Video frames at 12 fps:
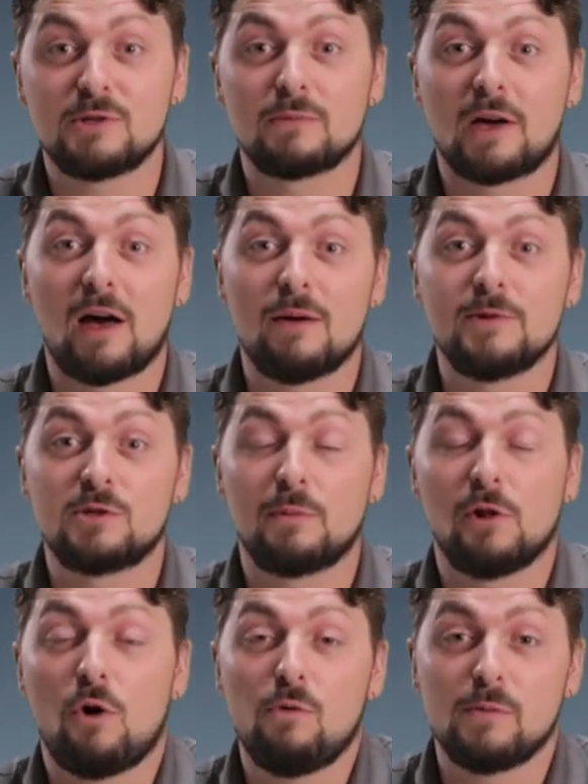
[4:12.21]
some comments
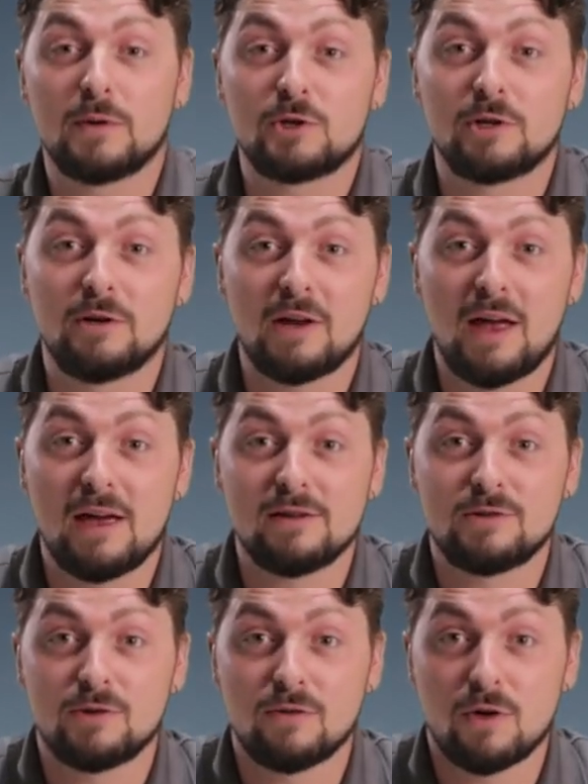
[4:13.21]
below and make sure to
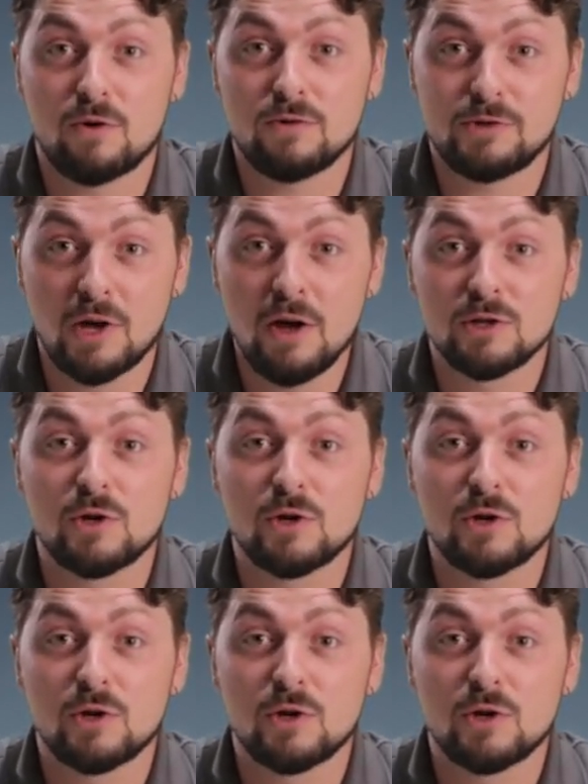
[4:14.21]
answer those.